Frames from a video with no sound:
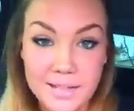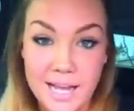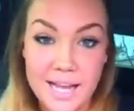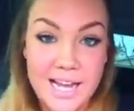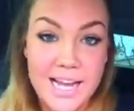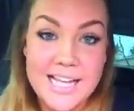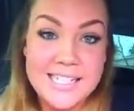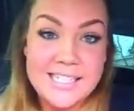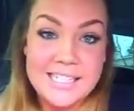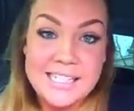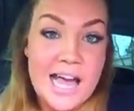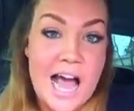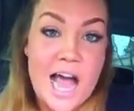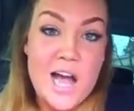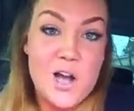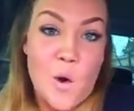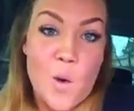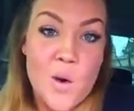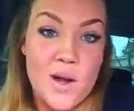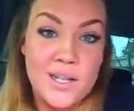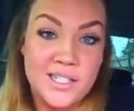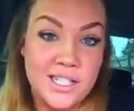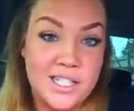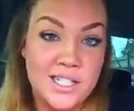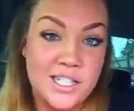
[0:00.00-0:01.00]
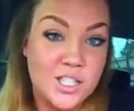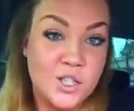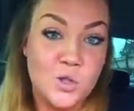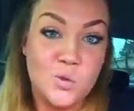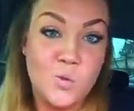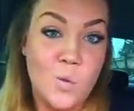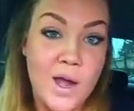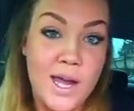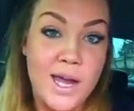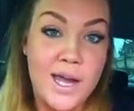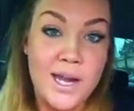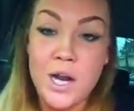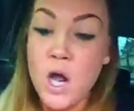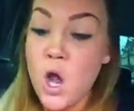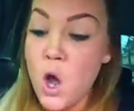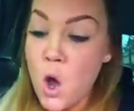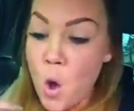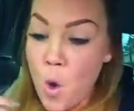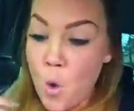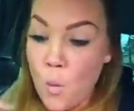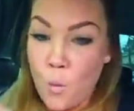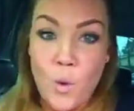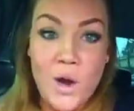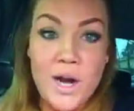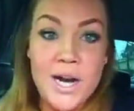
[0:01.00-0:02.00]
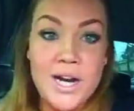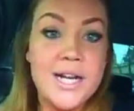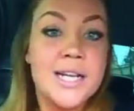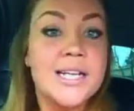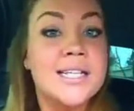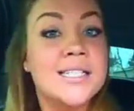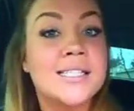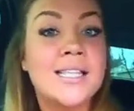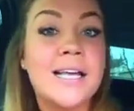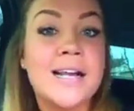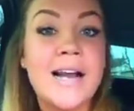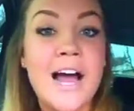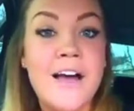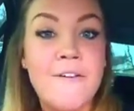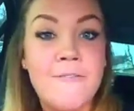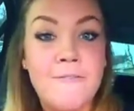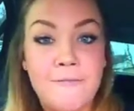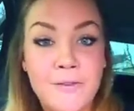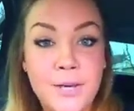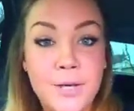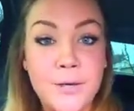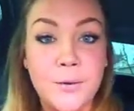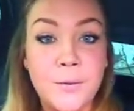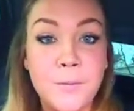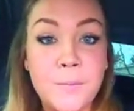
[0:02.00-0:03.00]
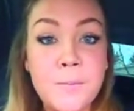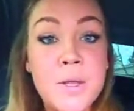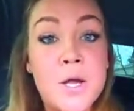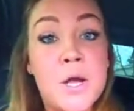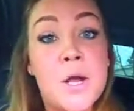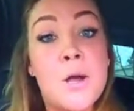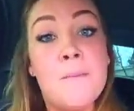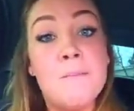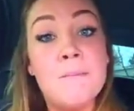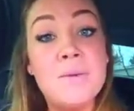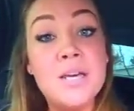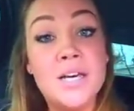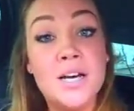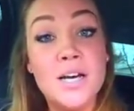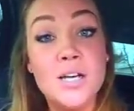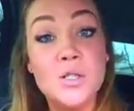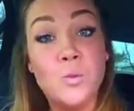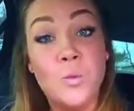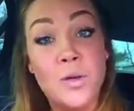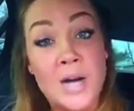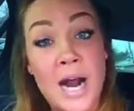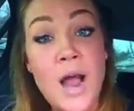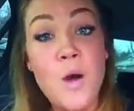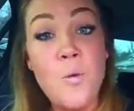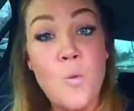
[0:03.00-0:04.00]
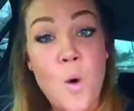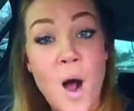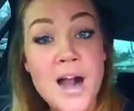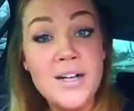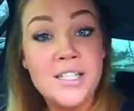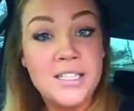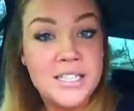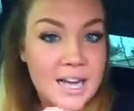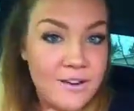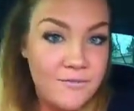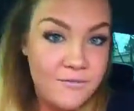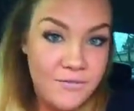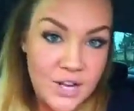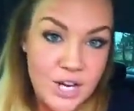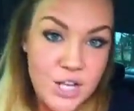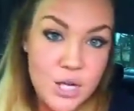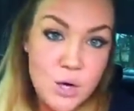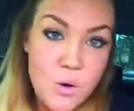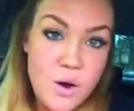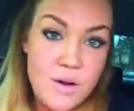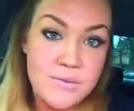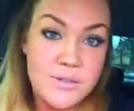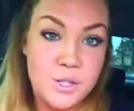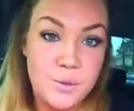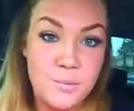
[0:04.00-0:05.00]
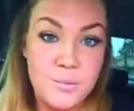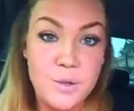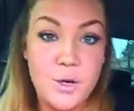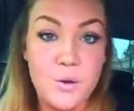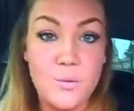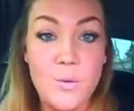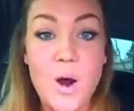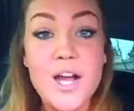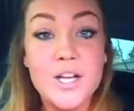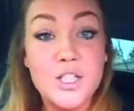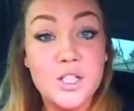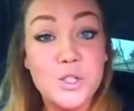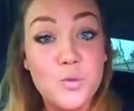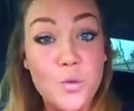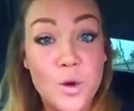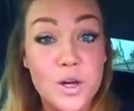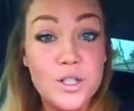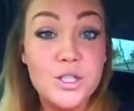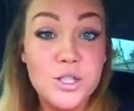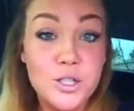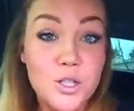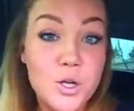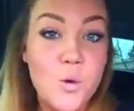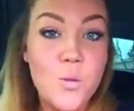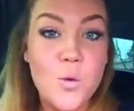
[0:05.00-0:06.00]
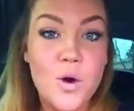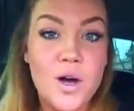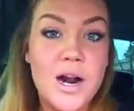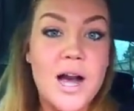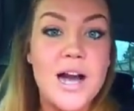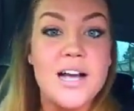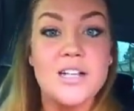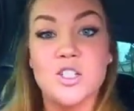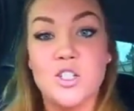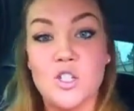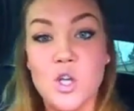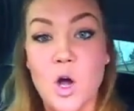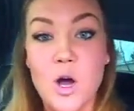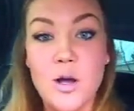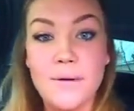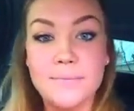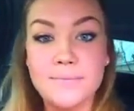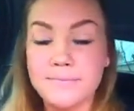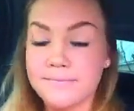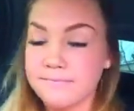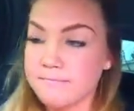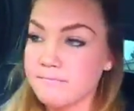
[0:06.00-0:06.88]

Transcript: Like, it's not going to dissuade what it is that I feel. Because when I watched that video of Tamir Rice, you want to know what I saw?